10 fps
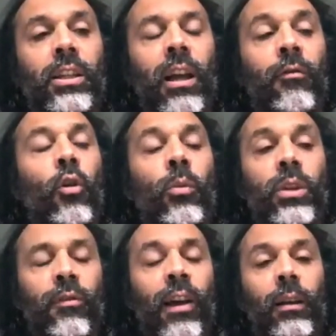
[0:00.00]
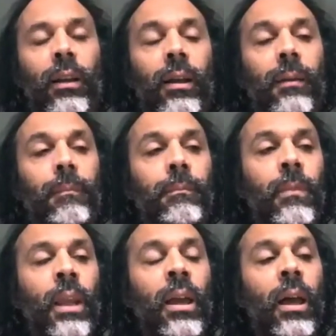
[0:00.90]
I've always felt an
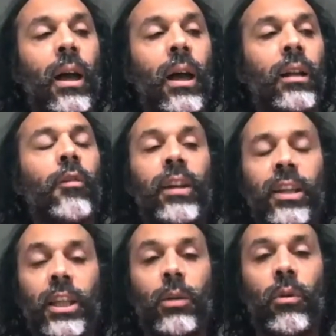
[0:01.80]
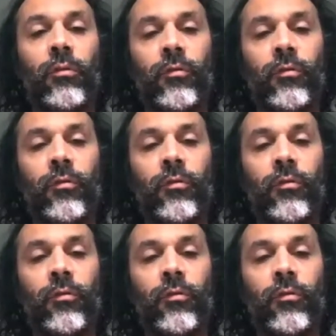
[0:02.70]
affinity with